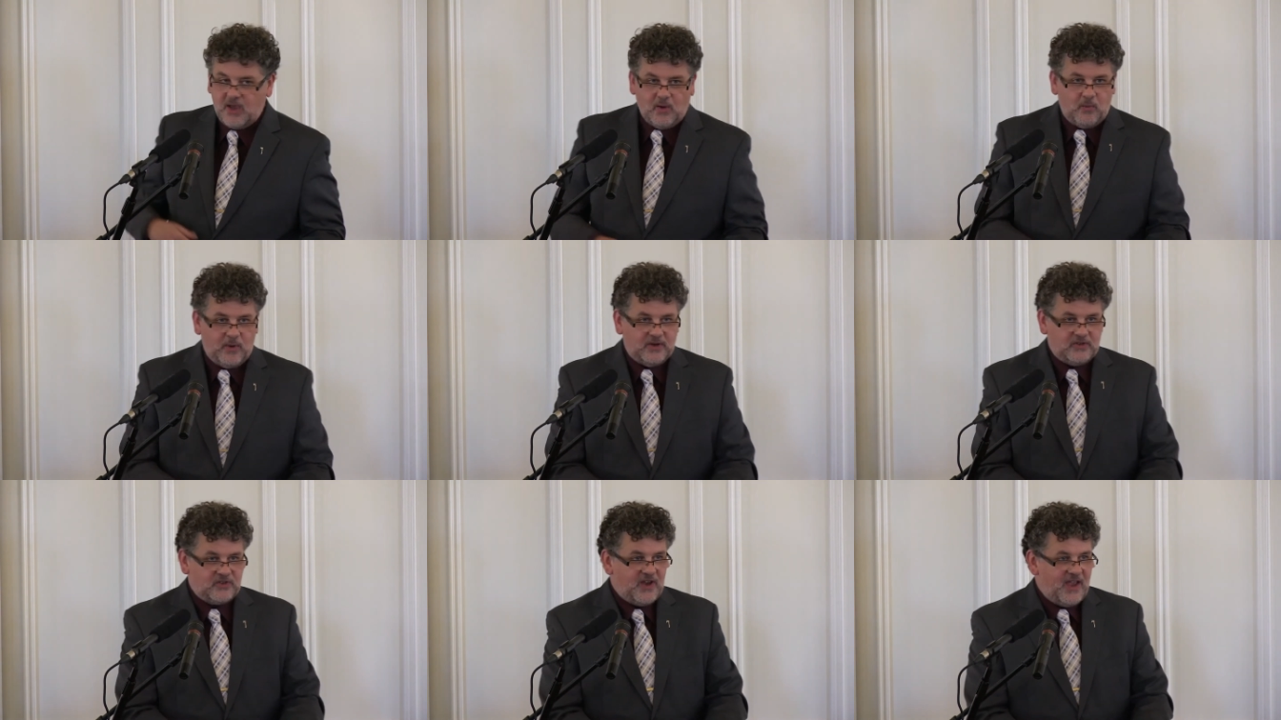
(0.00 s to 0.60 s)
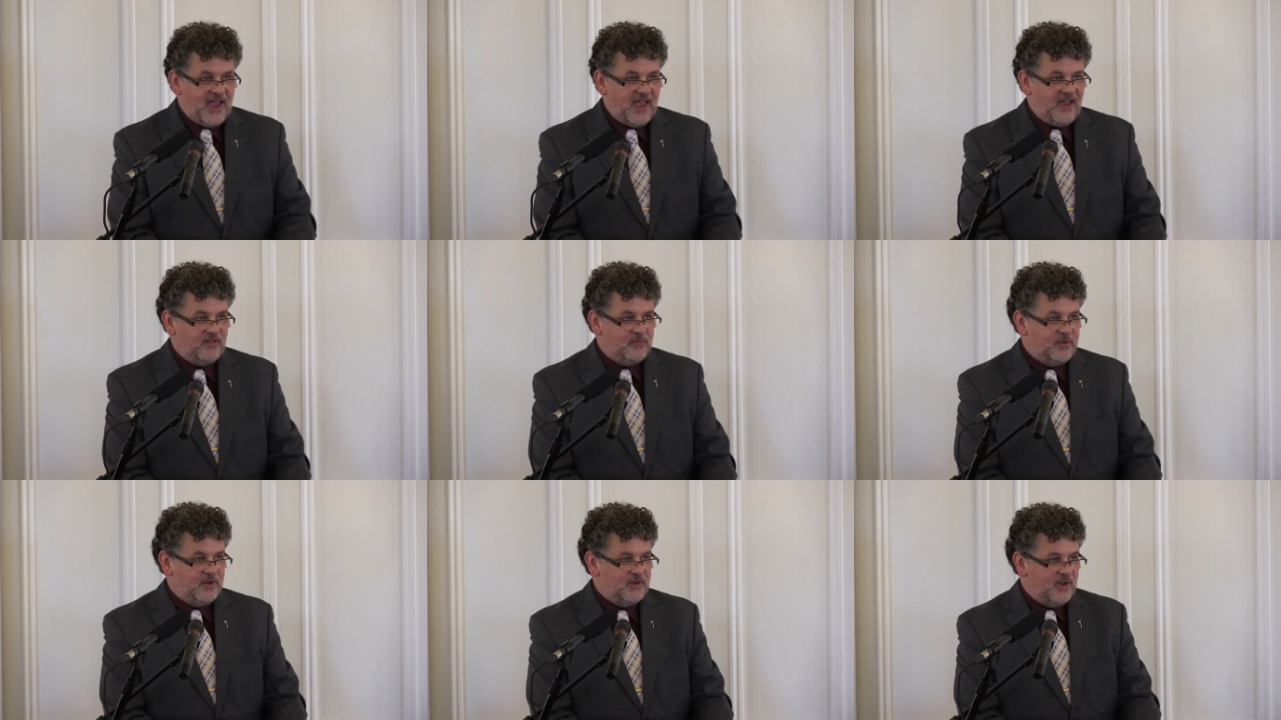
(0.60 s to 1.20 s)
which
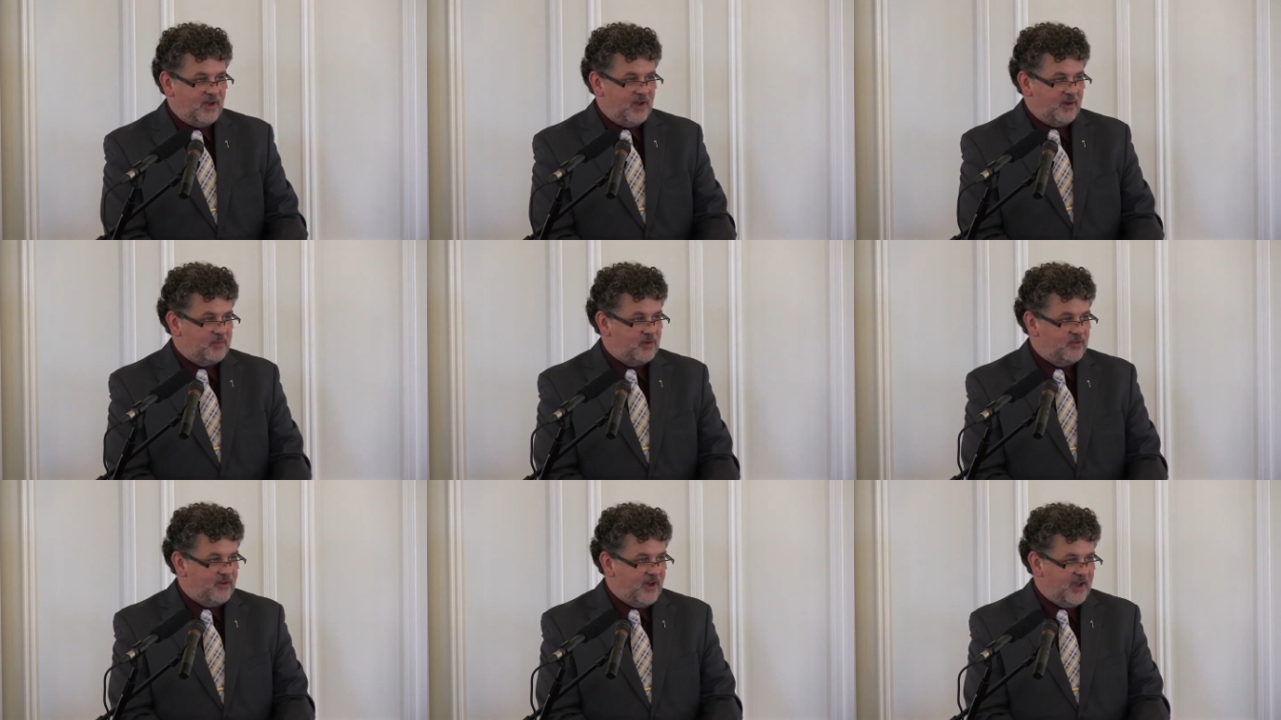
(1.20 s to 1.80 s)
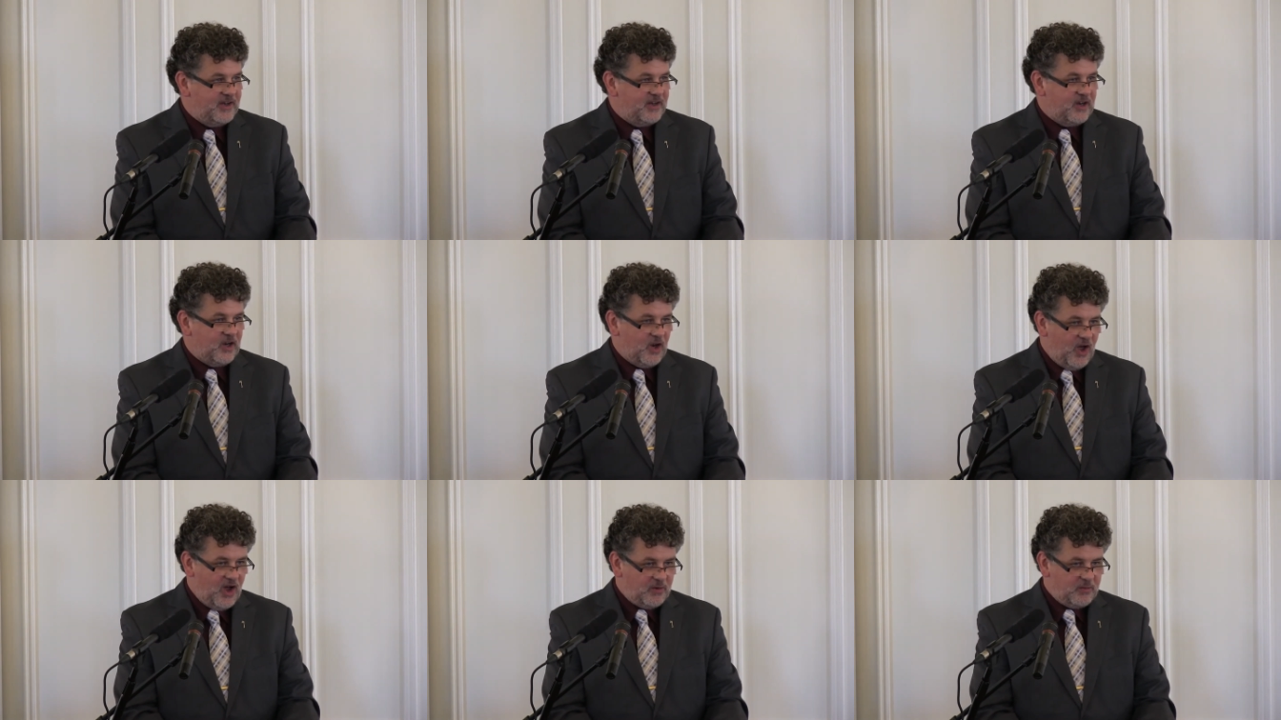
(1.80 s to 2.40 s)
have been uh, provided
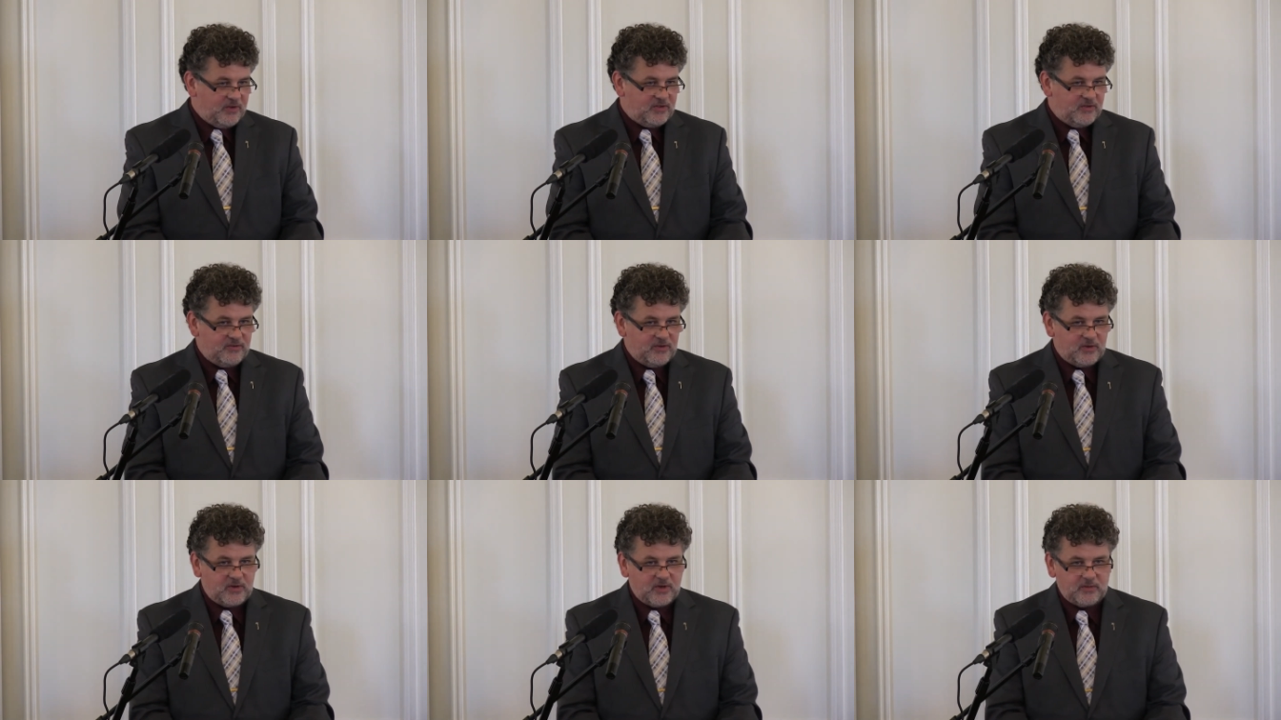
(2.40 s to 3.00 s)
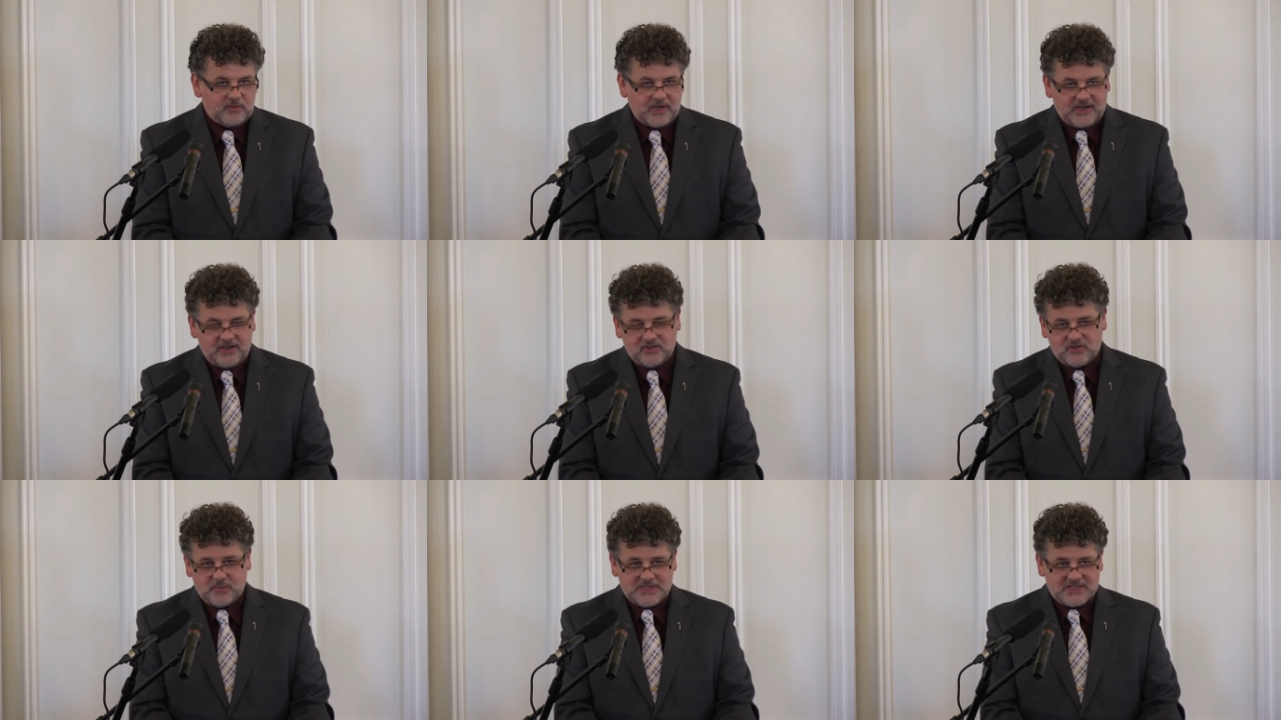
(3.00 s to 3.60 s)
along with the floral
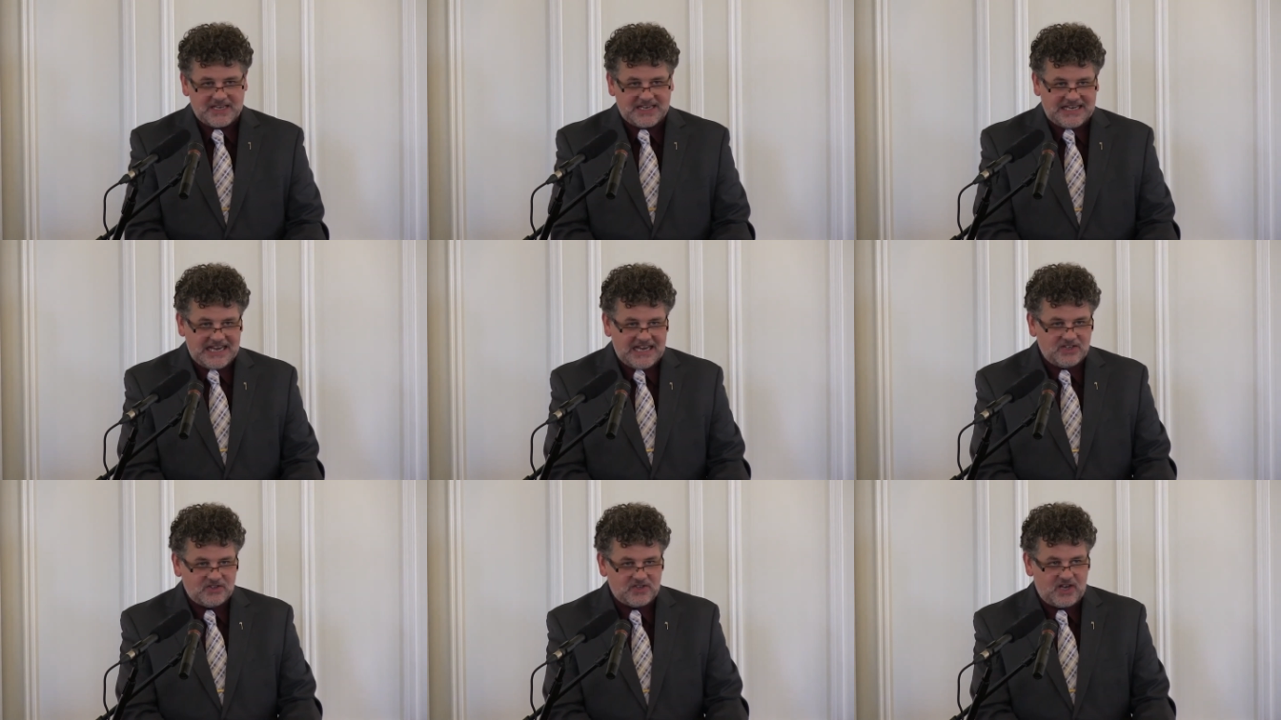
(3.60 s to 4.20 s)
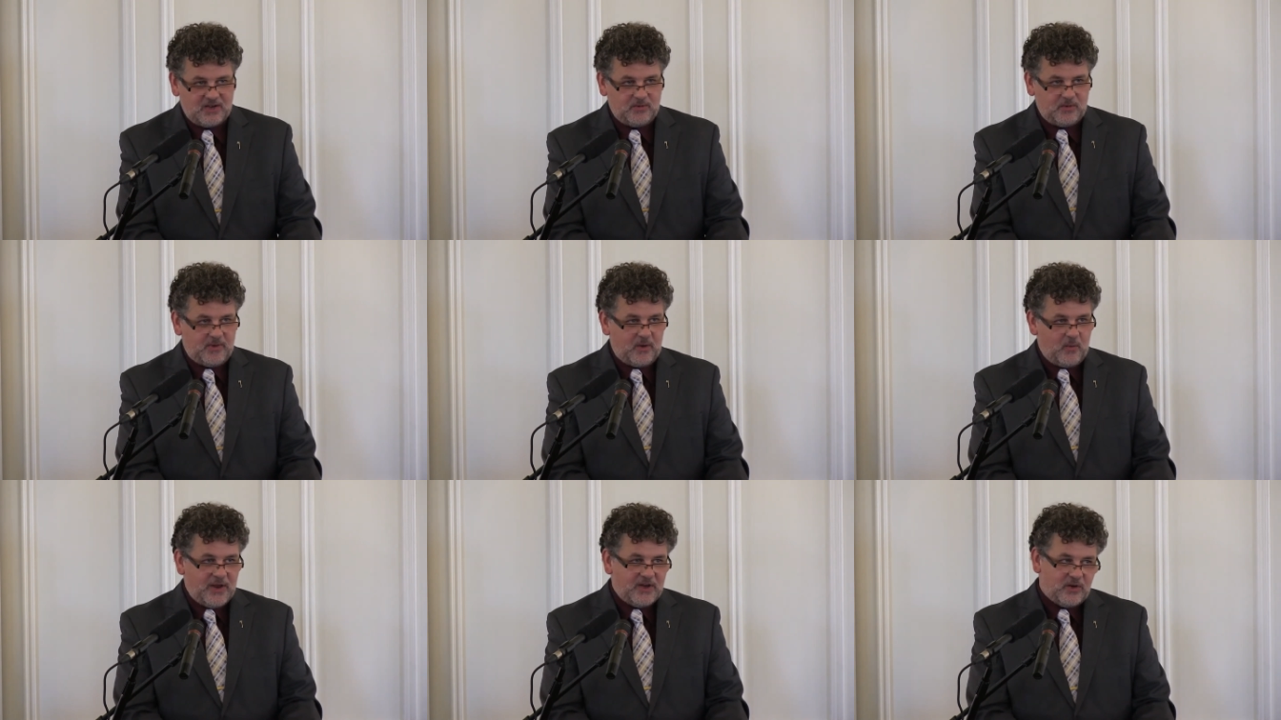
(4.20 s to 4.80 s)
arrangements at each table
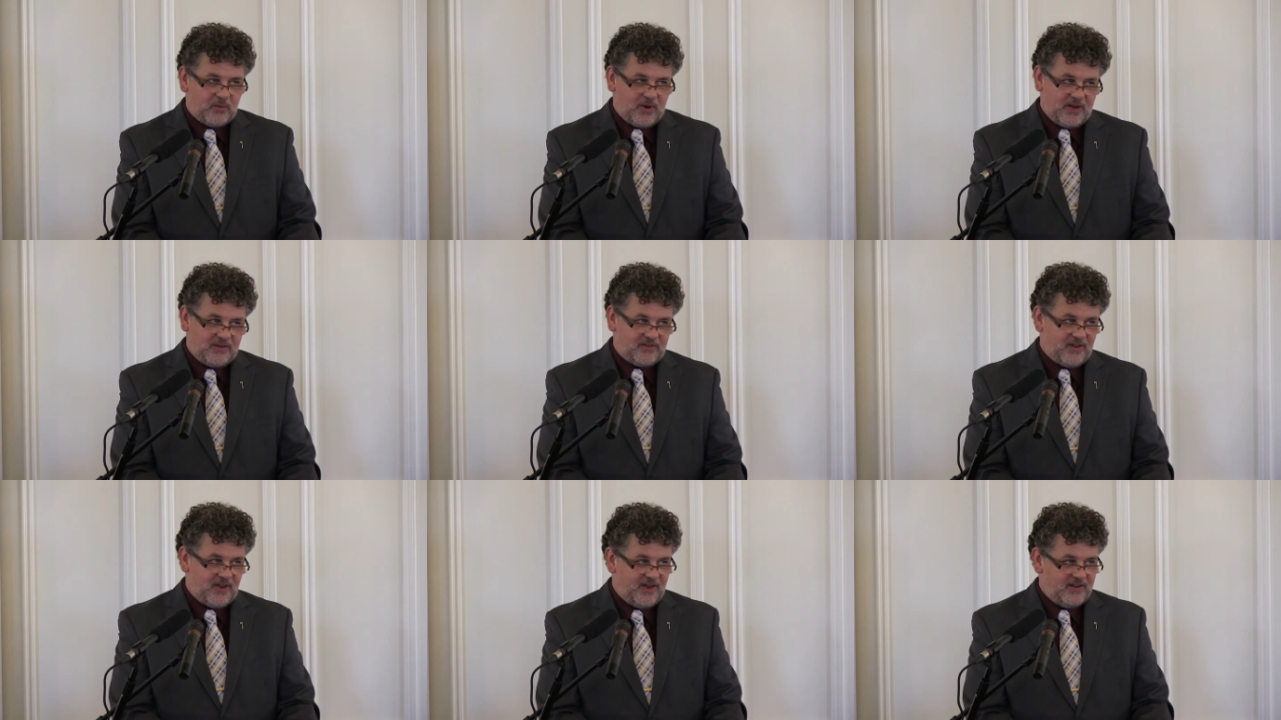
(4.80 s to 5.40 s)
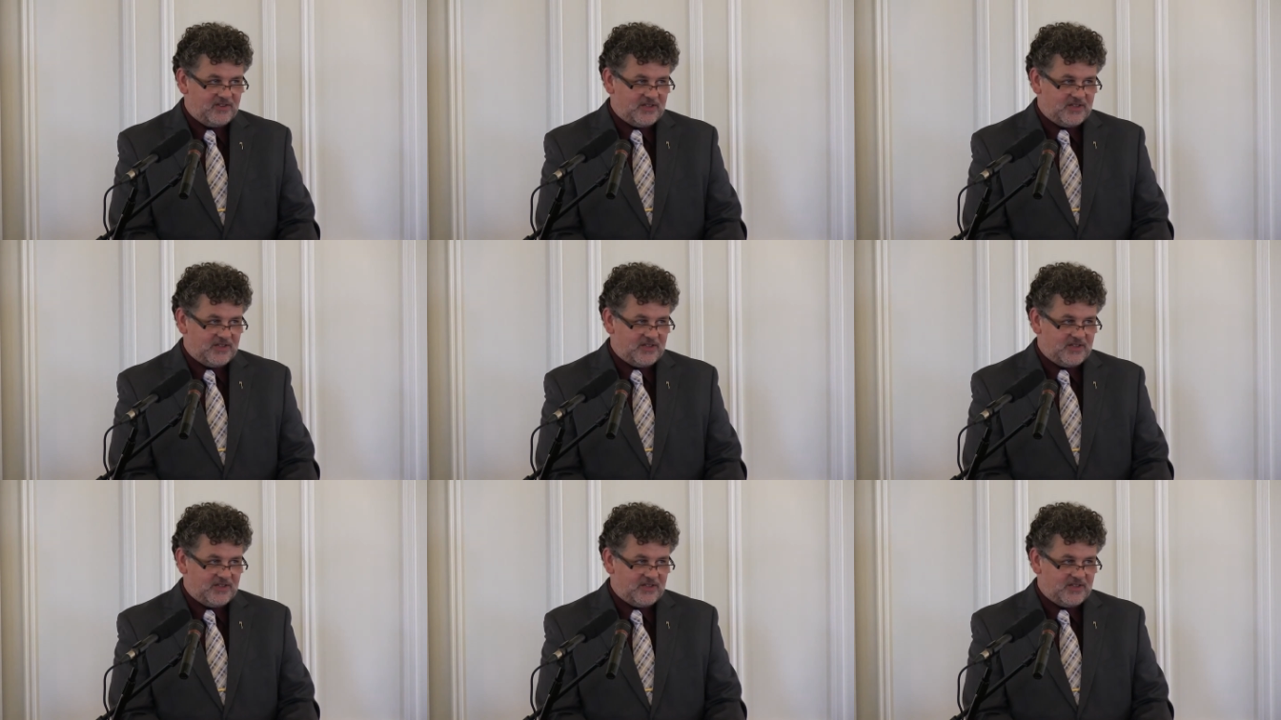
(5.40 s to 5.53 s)
by Wendy Ray's side.